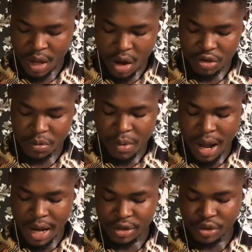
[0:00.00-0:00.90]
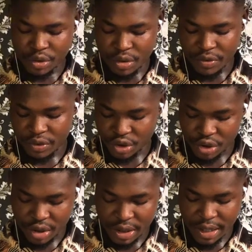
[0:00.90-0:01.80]
I want my ads to run for
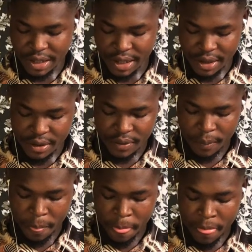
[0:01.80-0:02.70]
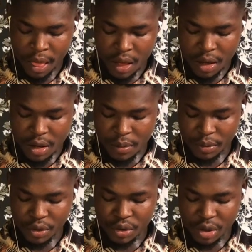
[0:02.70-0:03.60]
just a day, and I'm
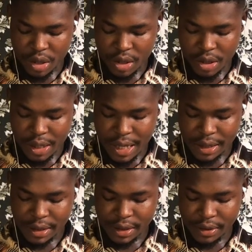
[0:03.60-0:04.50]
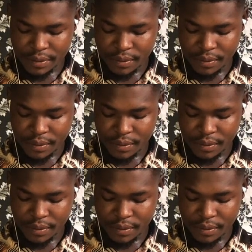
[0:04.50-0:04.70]
going to click on next